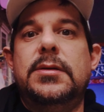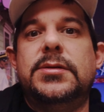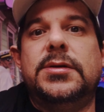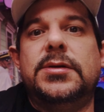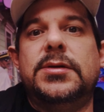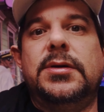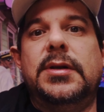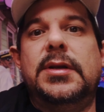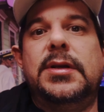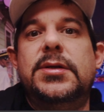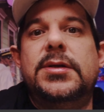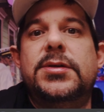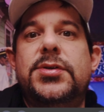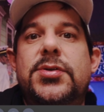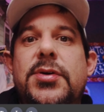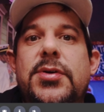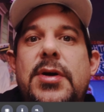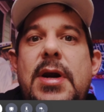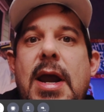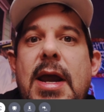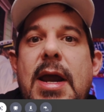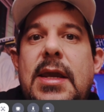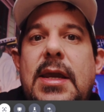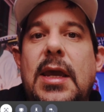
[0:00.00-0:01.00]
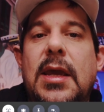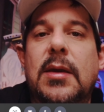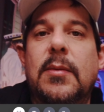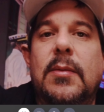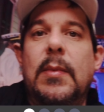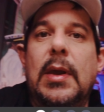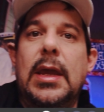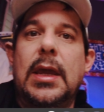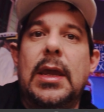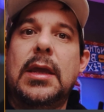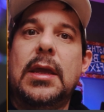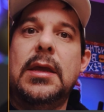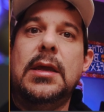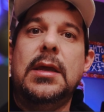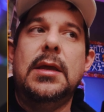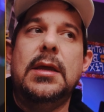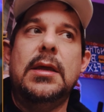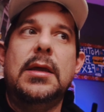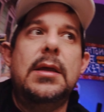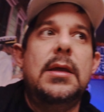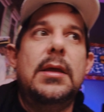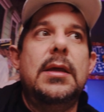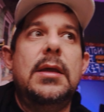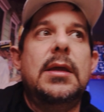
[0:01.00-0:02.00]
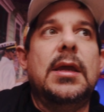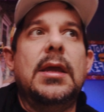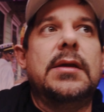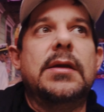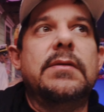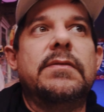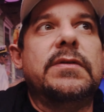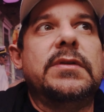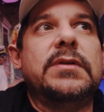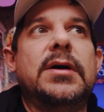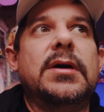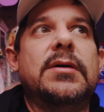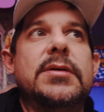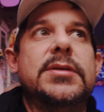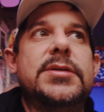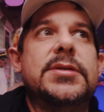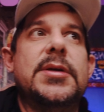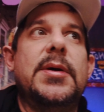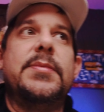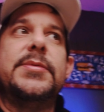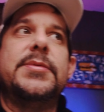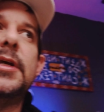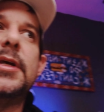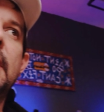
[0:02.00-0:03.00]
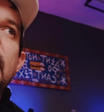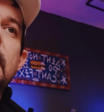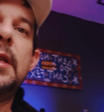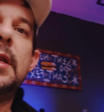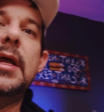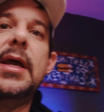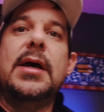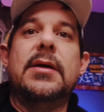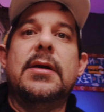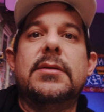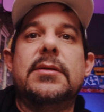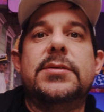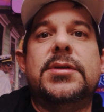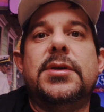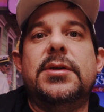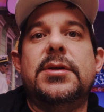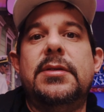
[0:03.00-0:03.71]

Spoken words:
So it is tracking me even though it's upside down.